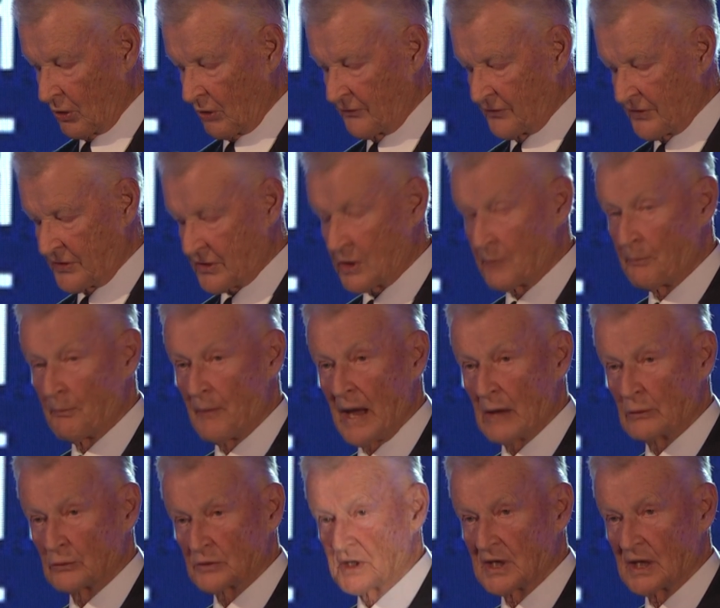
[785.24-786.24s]
over their
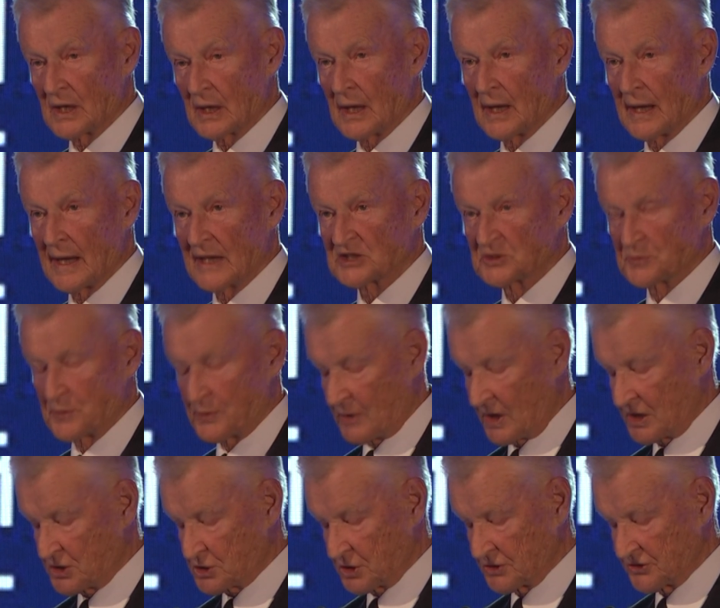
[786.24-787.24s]
mounting
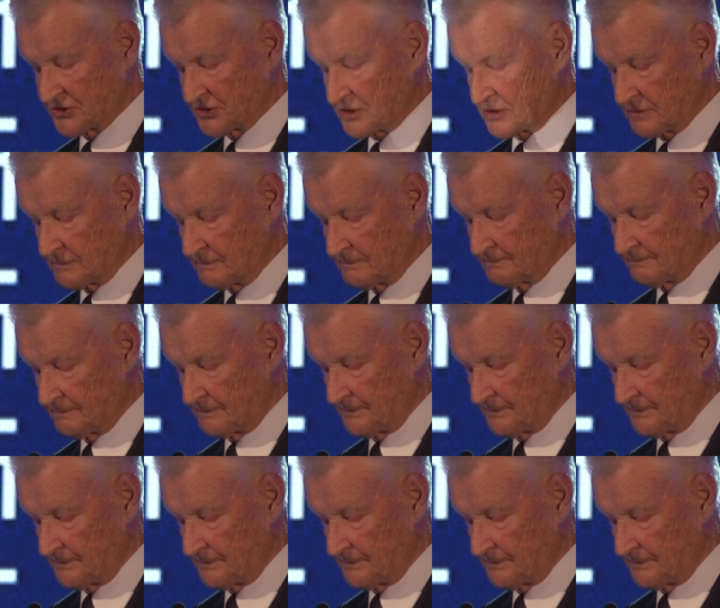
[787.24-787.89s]
aspirations.